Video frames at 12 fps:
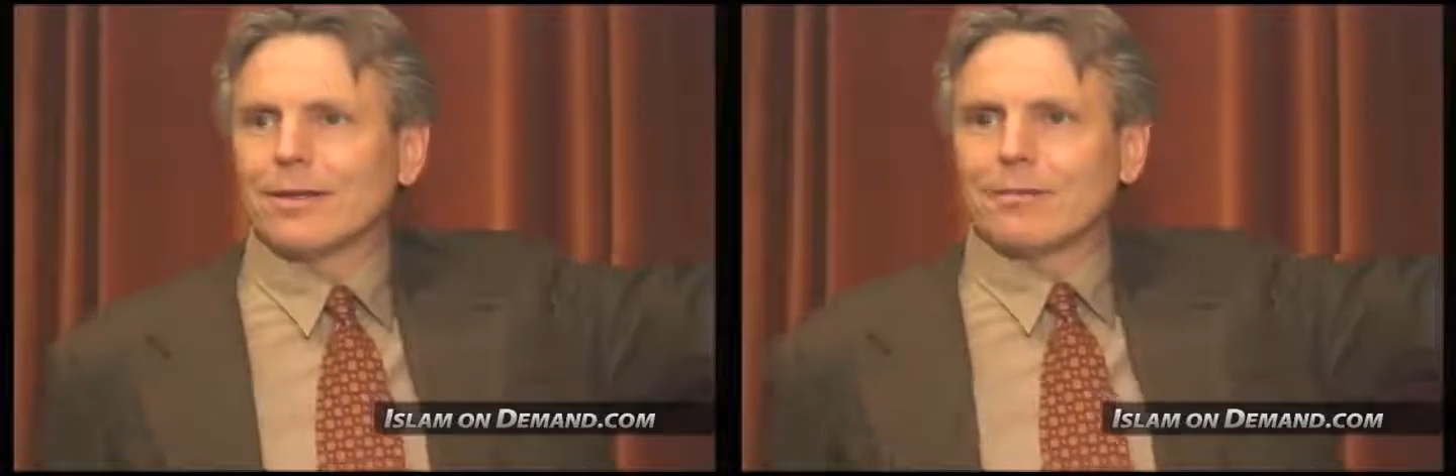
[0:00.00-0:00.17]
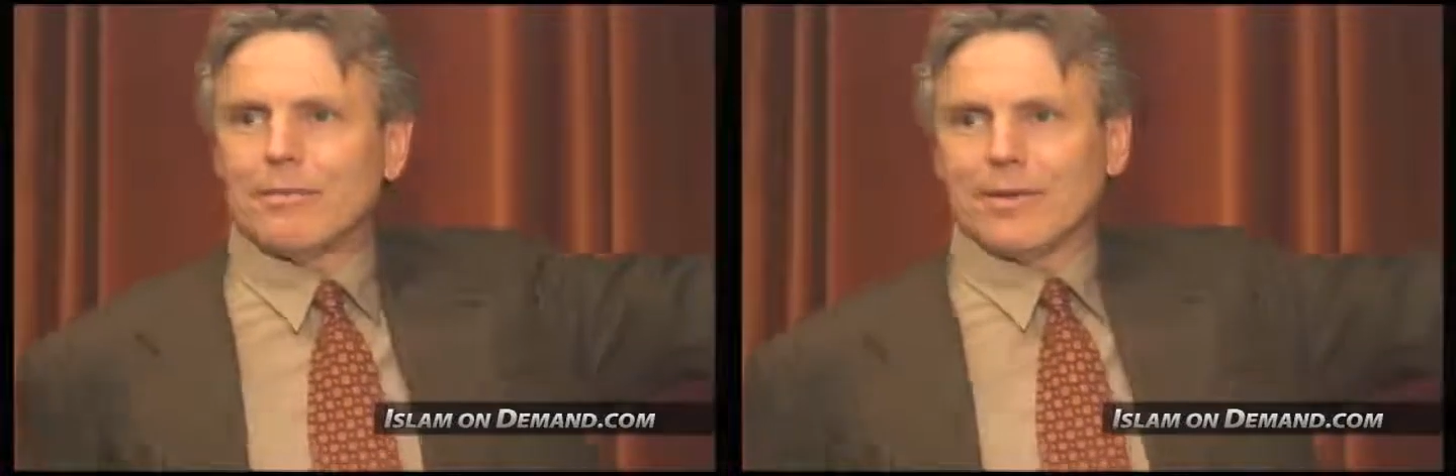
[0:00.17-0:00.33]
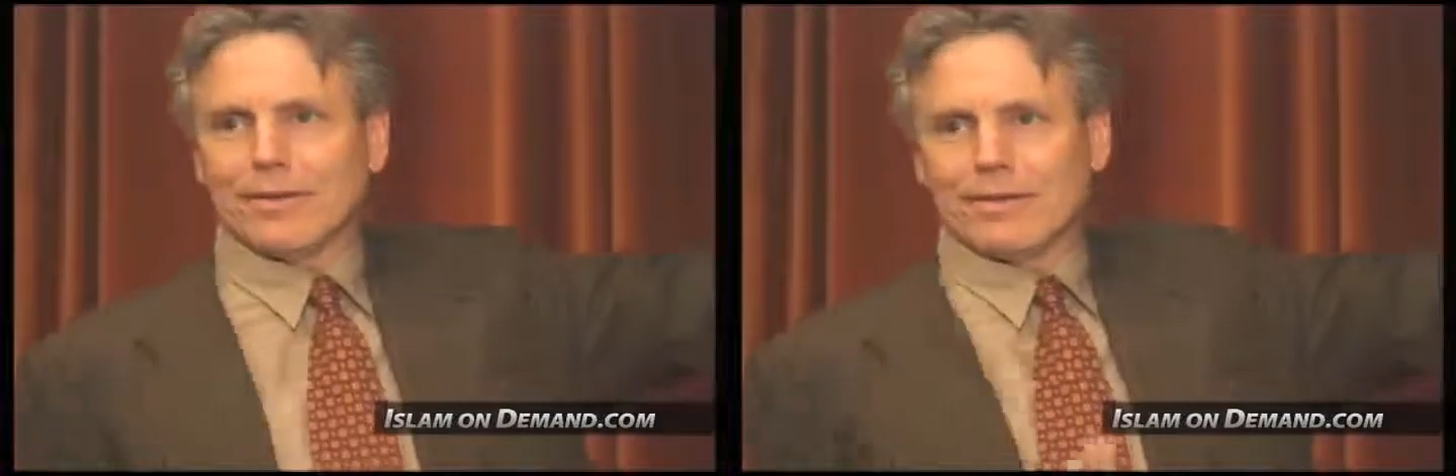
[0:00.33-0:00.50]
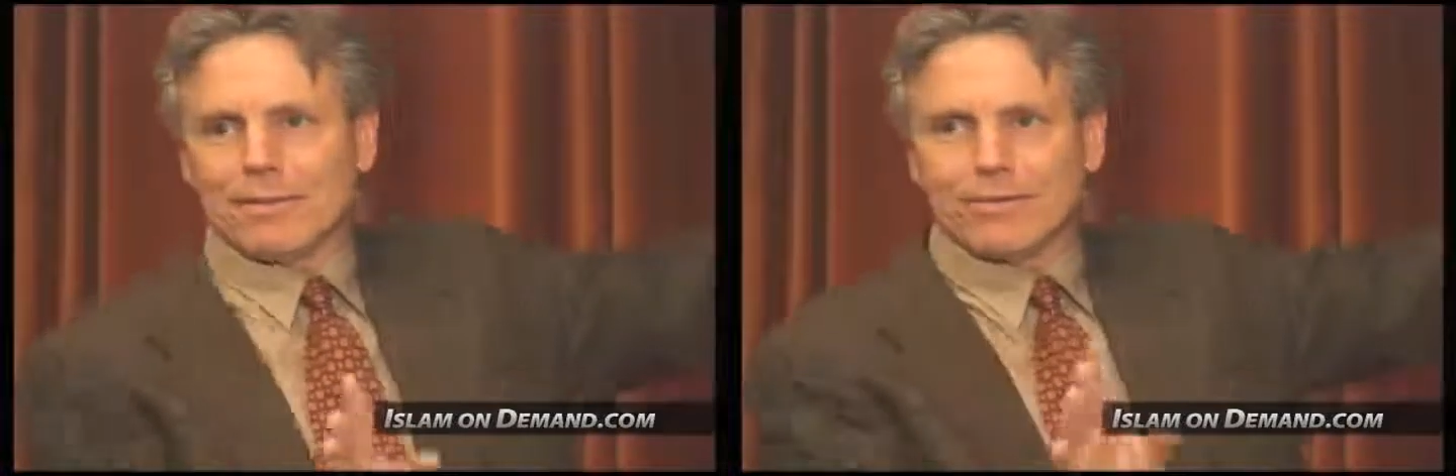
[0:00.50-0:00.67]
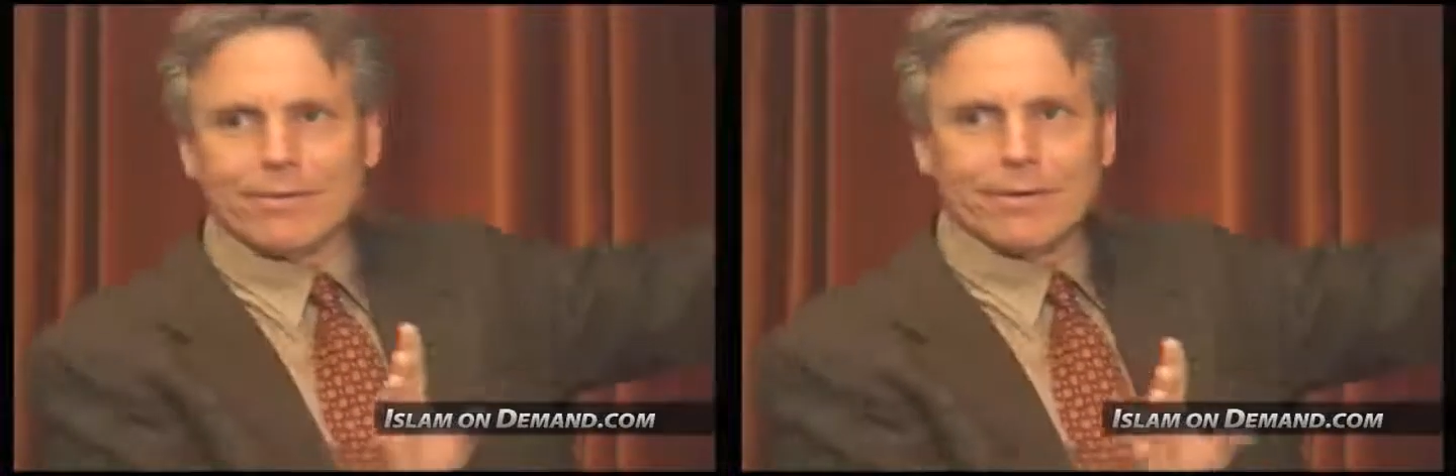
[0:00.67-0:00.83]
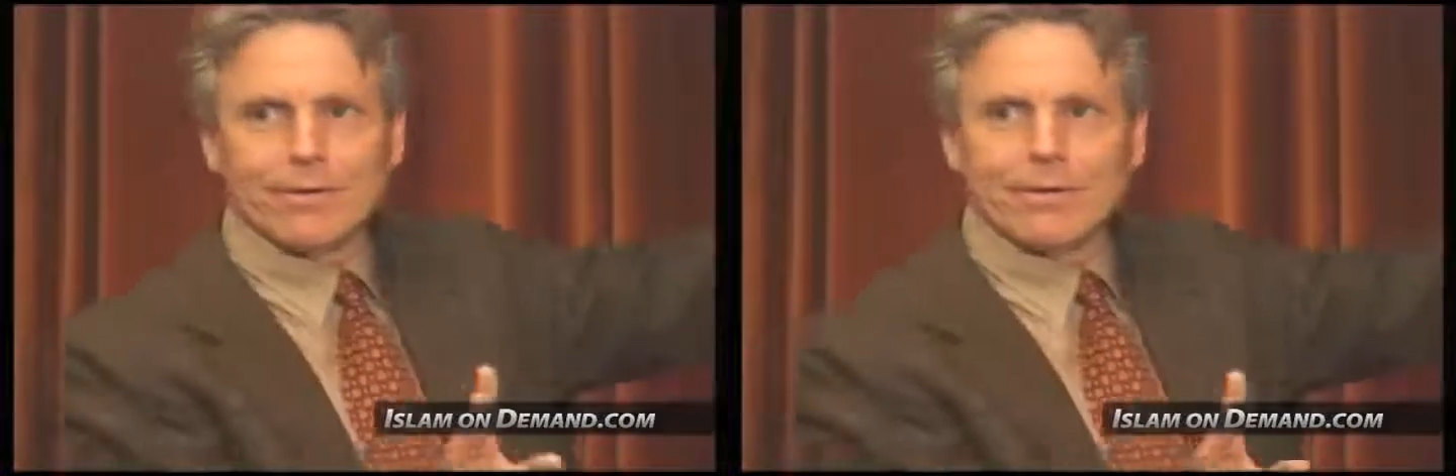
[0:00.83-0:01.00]
But
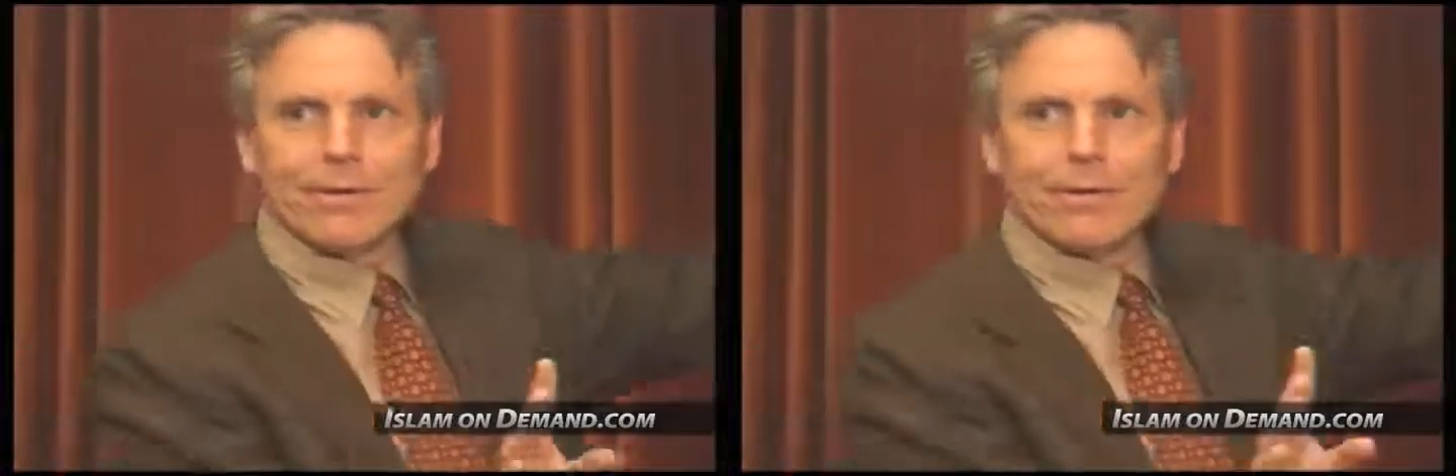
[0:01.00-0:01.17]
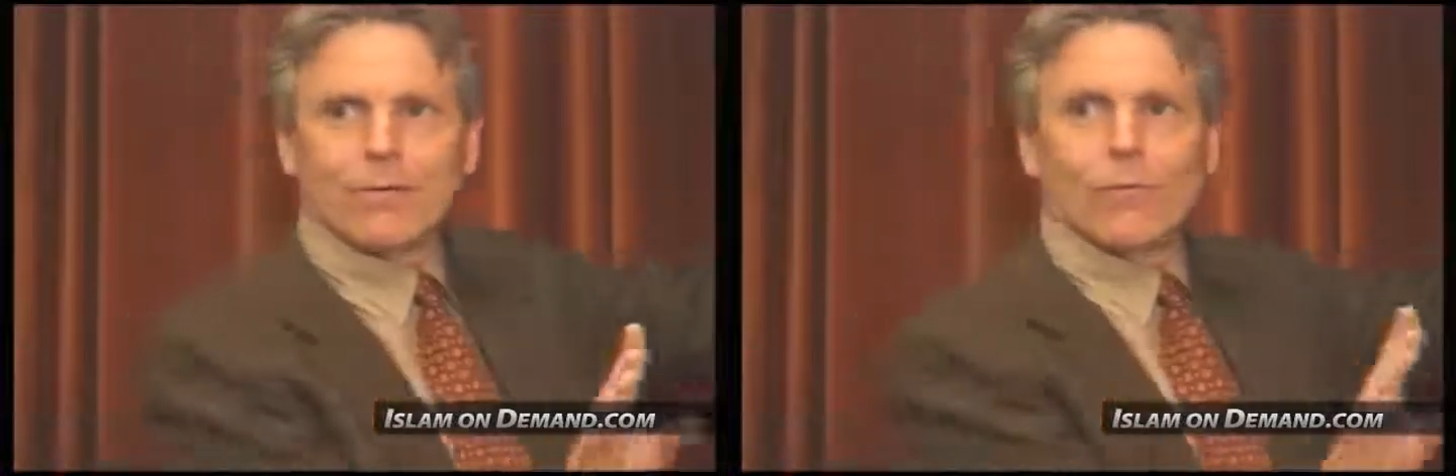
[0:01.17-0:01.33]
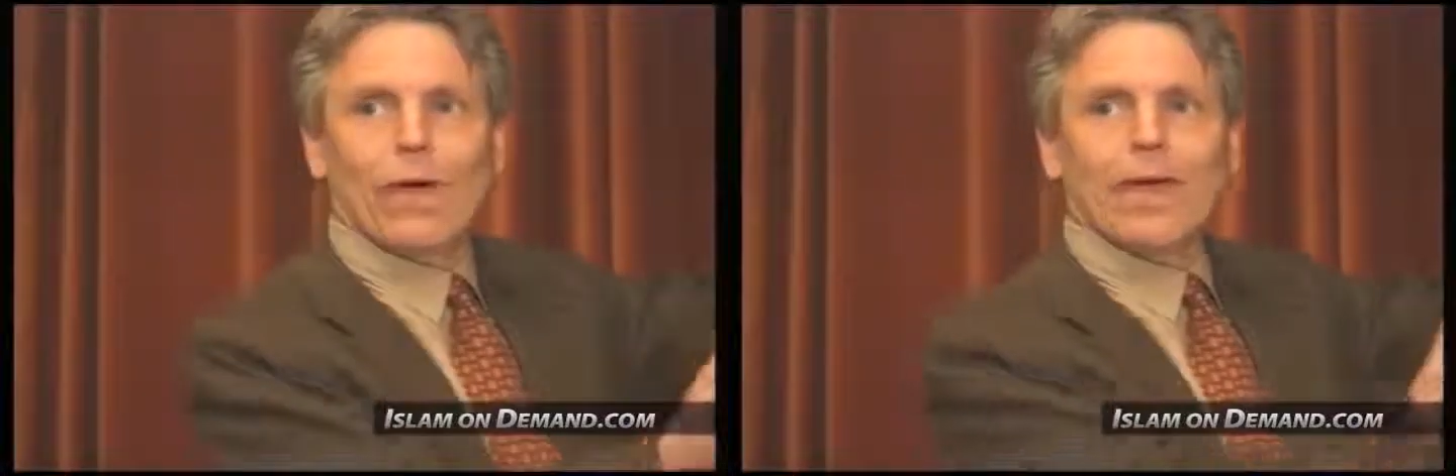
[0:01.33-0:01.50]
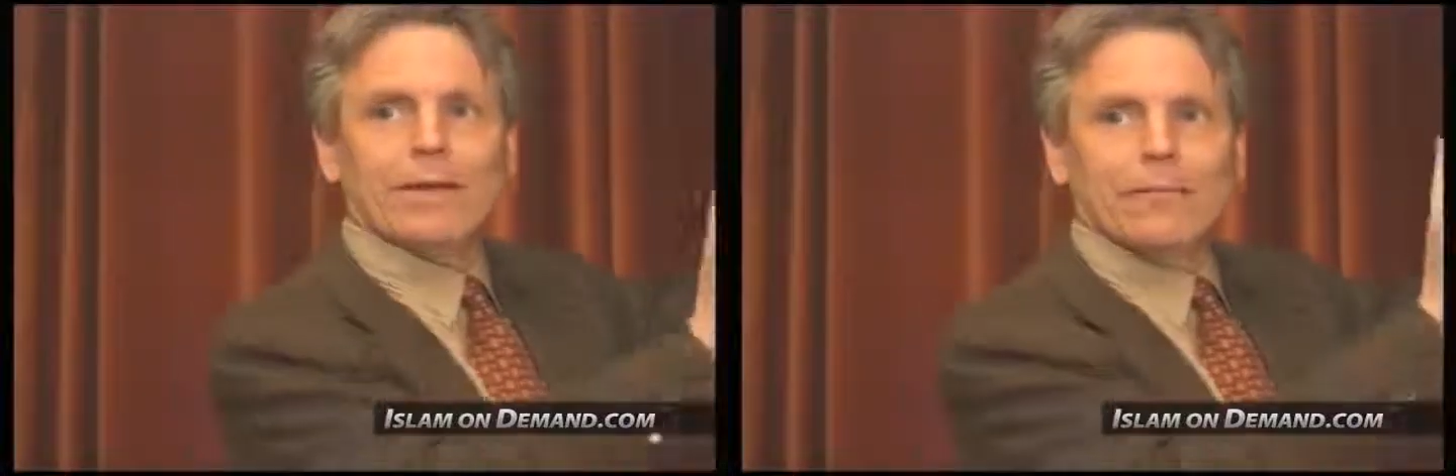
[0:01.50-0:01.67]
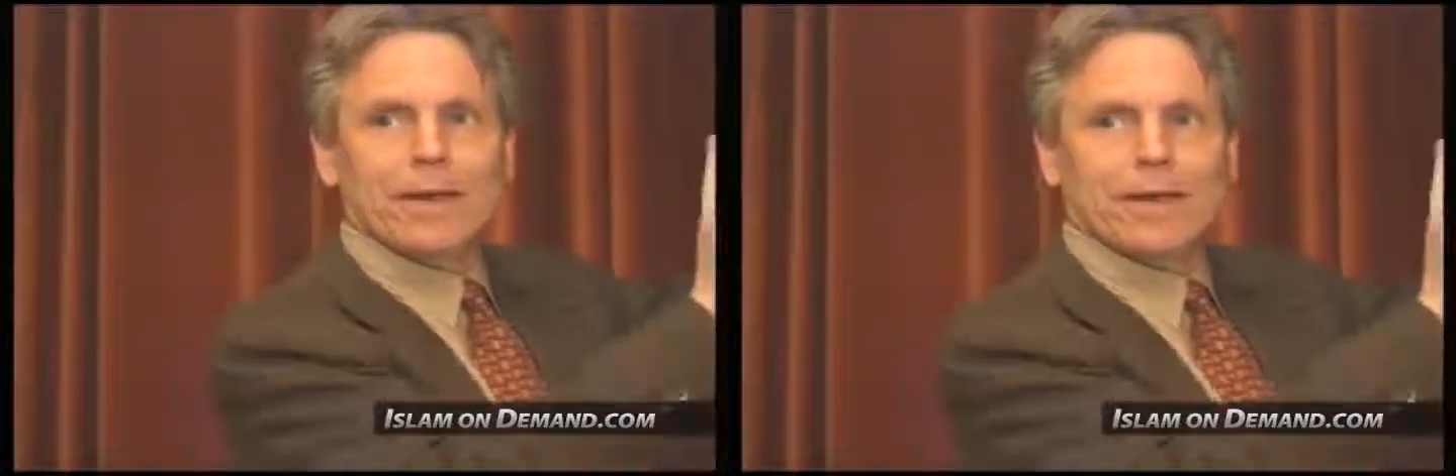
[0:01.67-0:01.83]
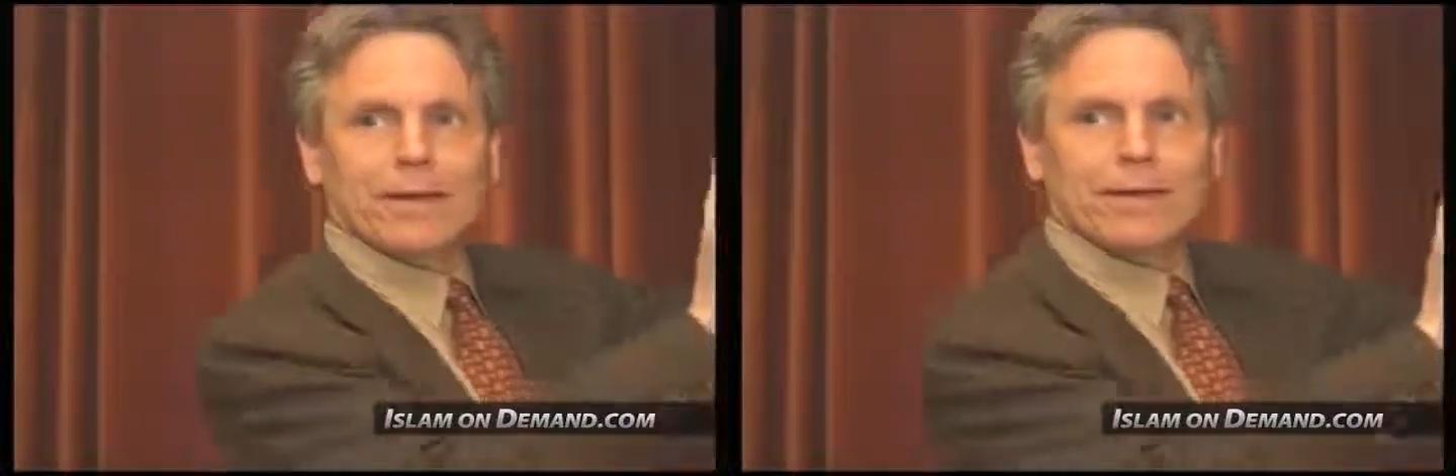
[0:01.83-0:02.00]
wait a
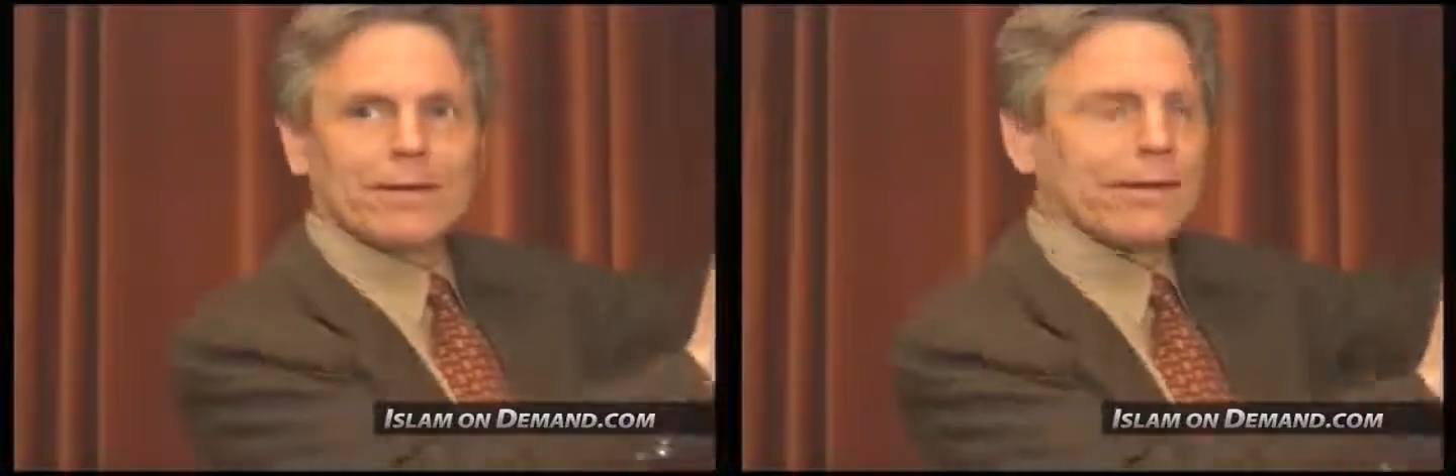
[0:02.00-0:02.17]
minute.